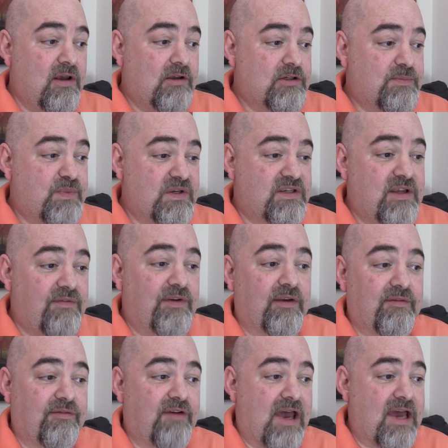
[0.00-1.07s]

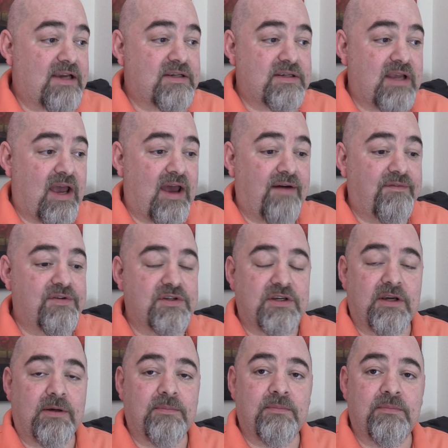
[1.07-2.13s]
specific facts have
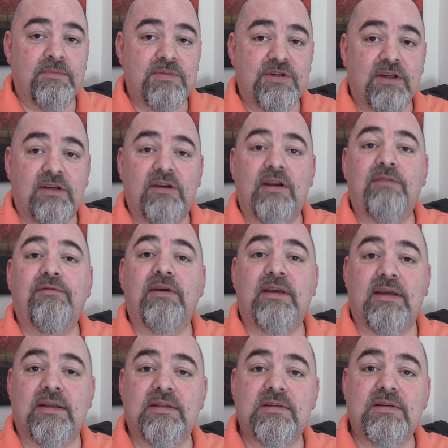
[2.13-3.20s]
some
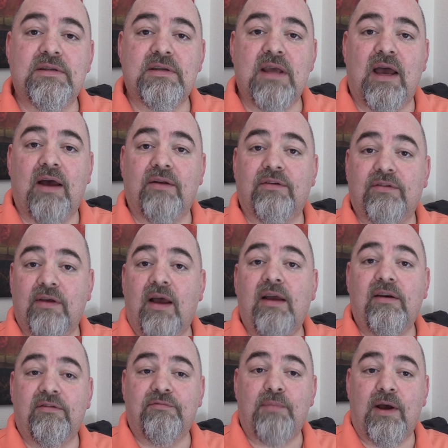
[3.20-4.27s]
significance
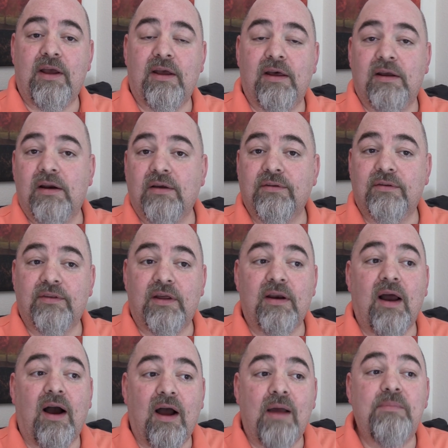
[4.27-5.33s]
outside of my head other
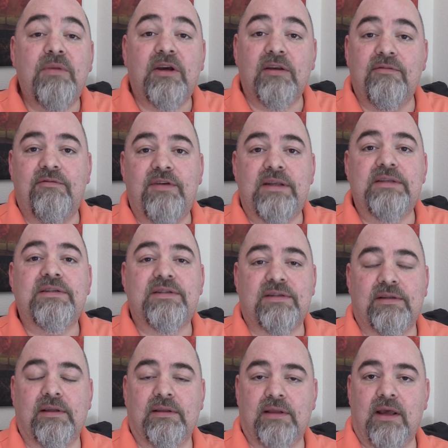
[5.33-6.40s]
than I'm
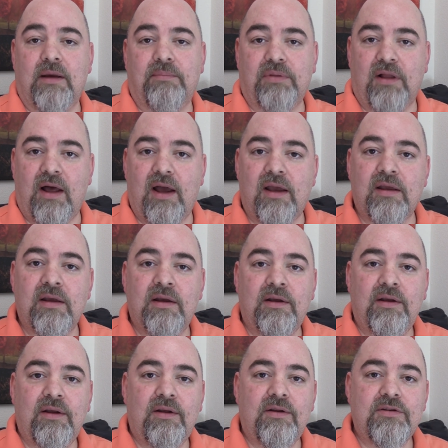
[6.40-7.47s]
convinced that they apply
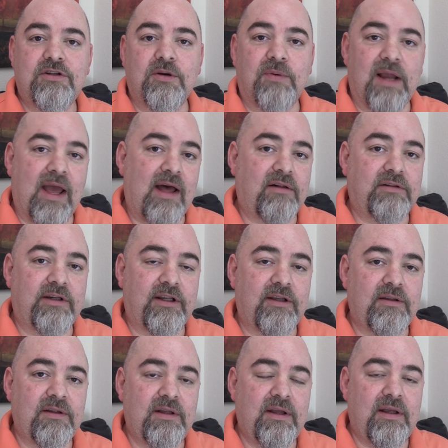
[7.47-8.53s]
to reality.